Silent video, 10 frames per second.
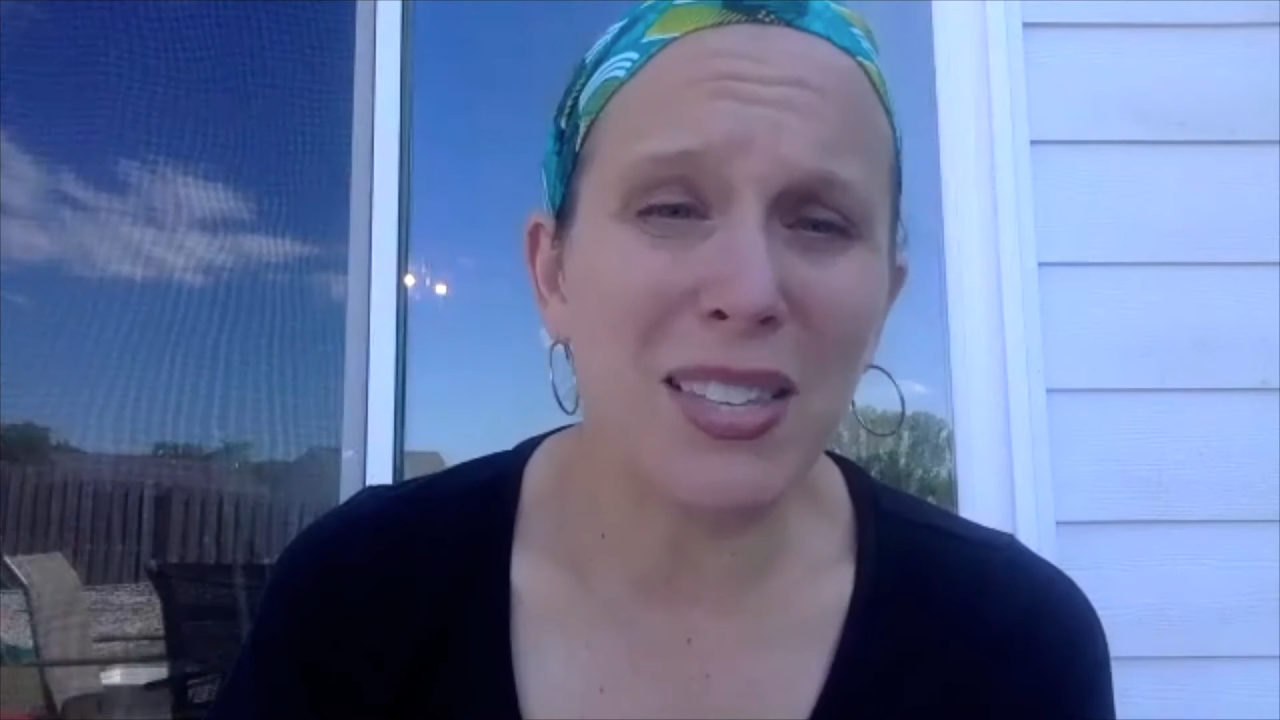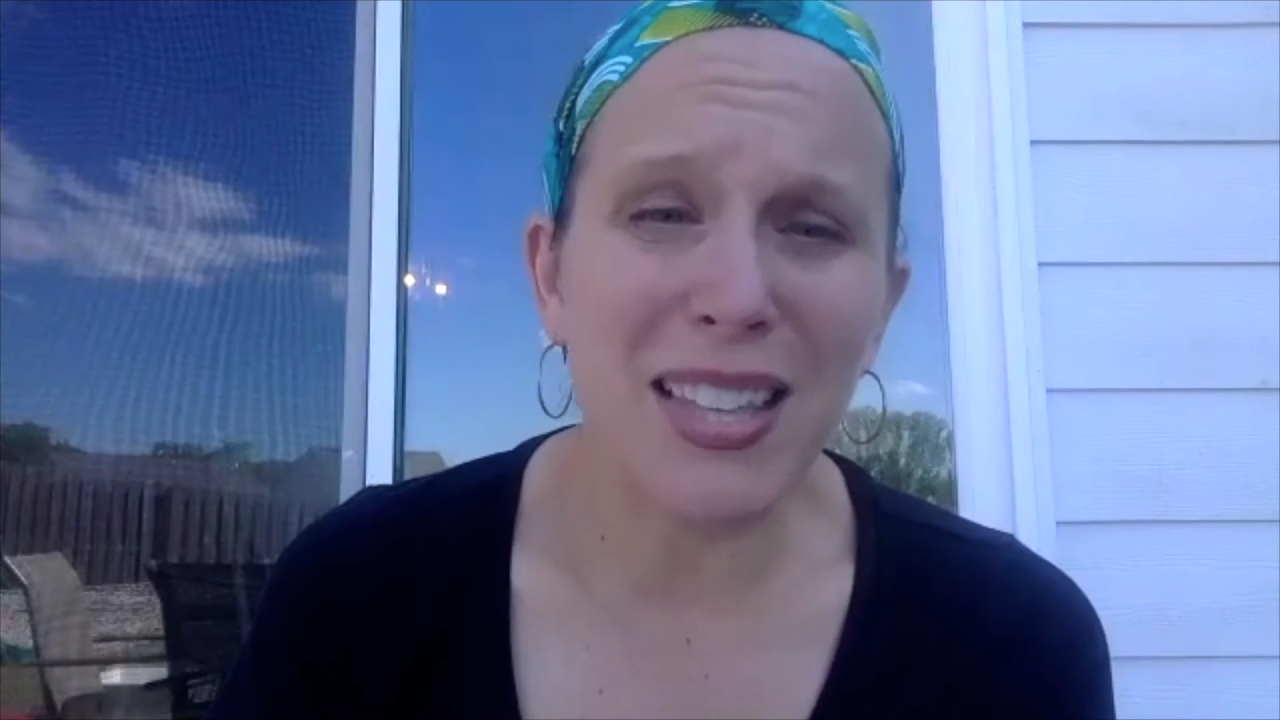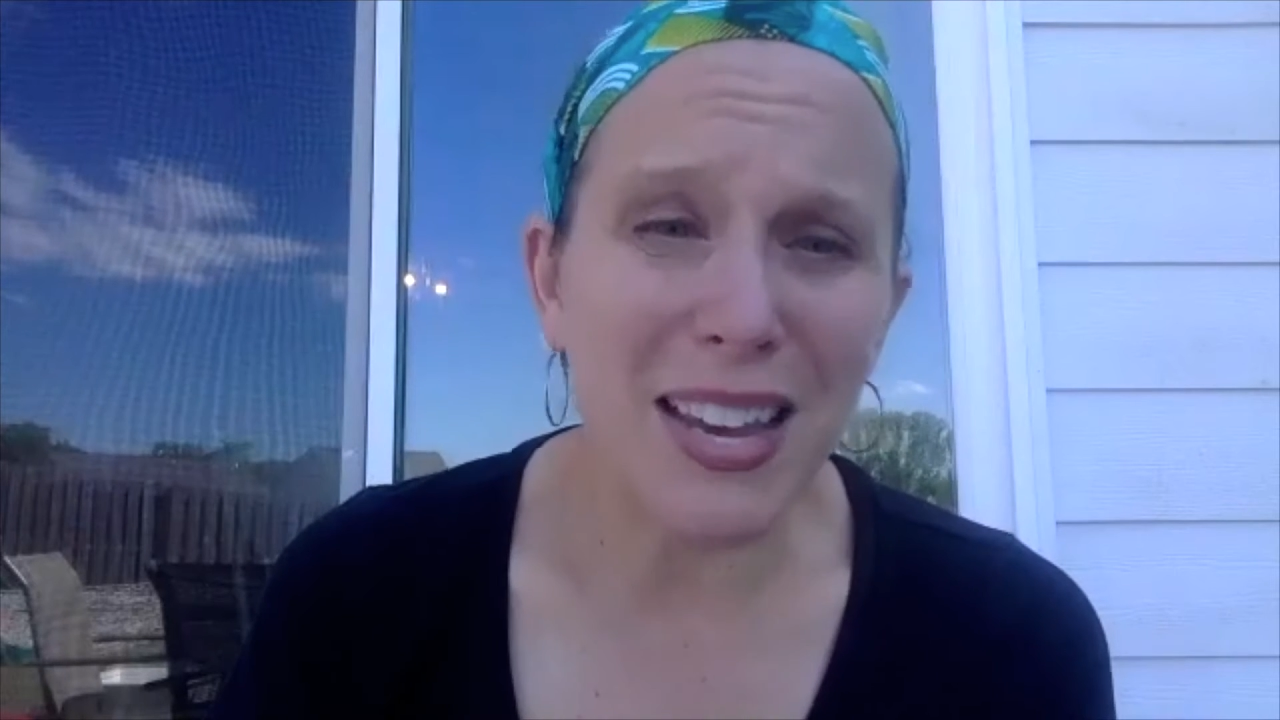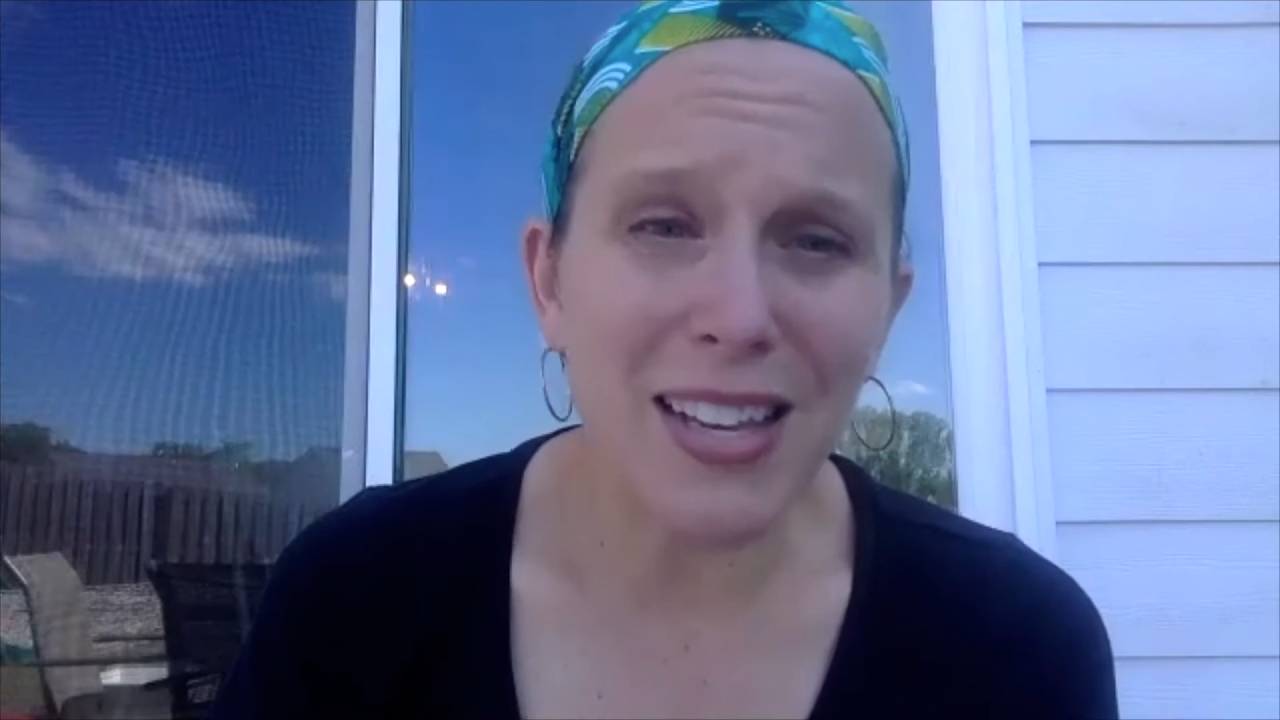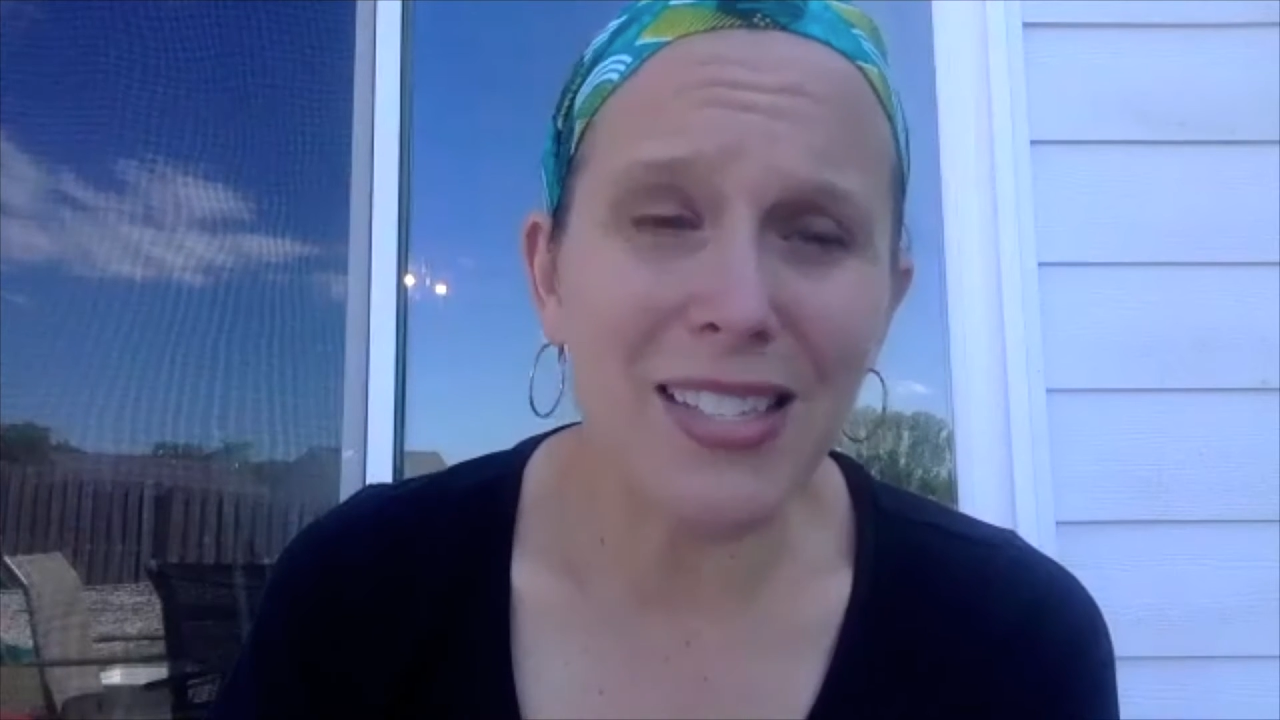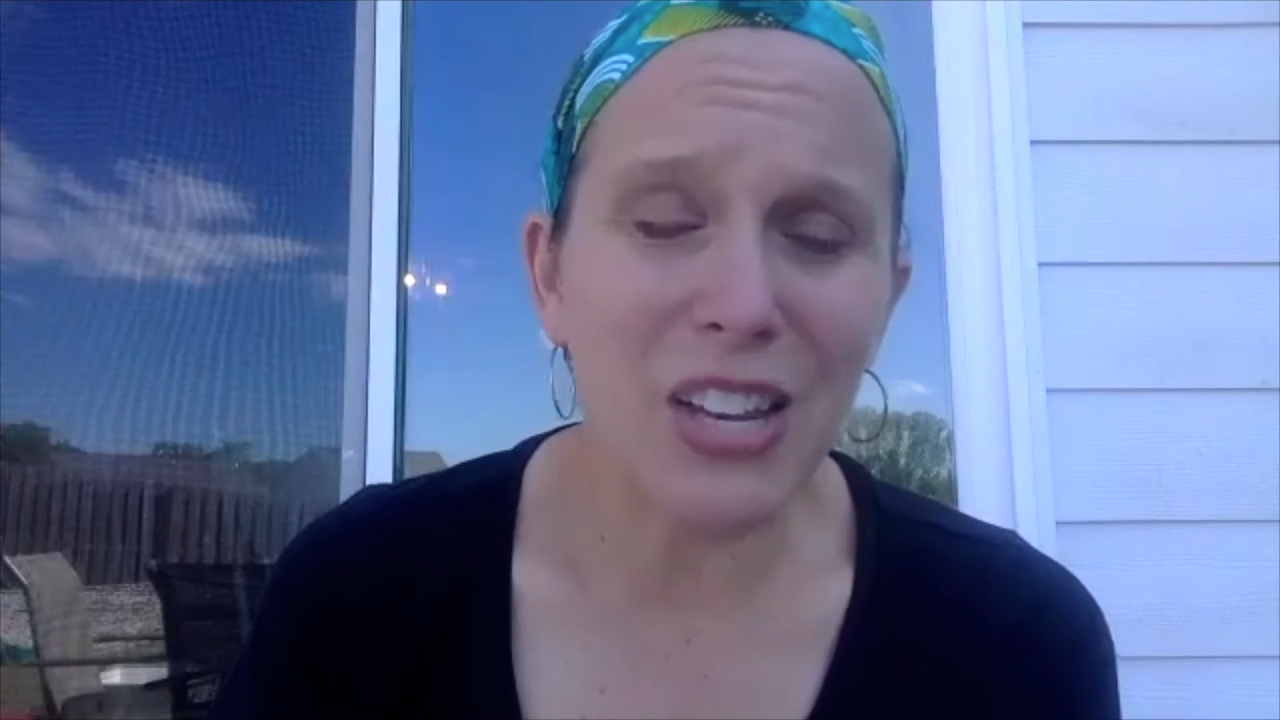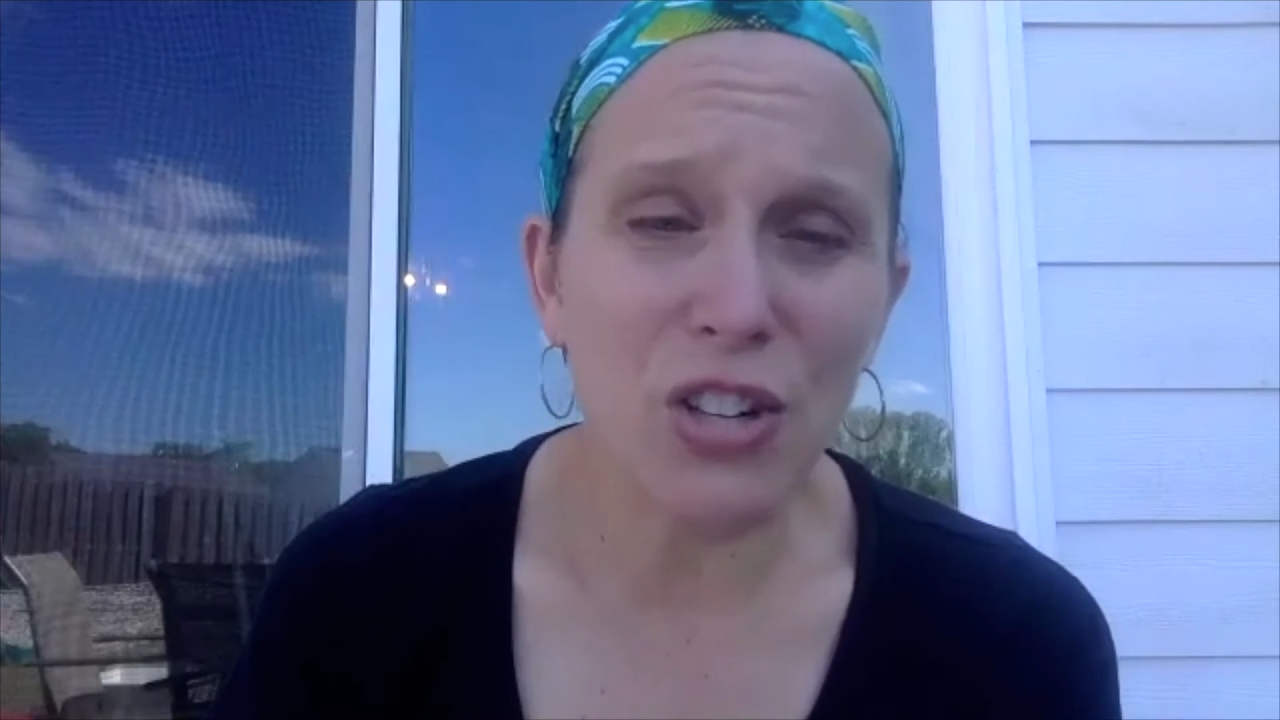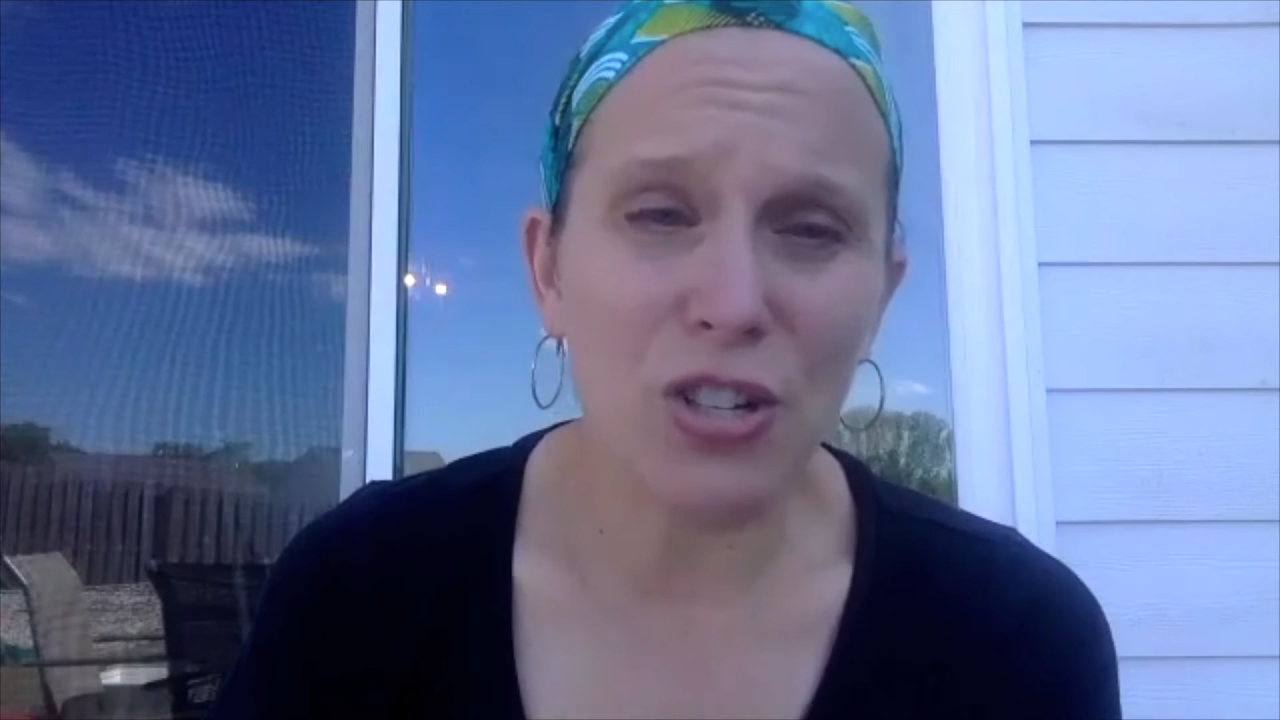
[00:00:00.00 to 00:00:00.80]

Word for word: things that are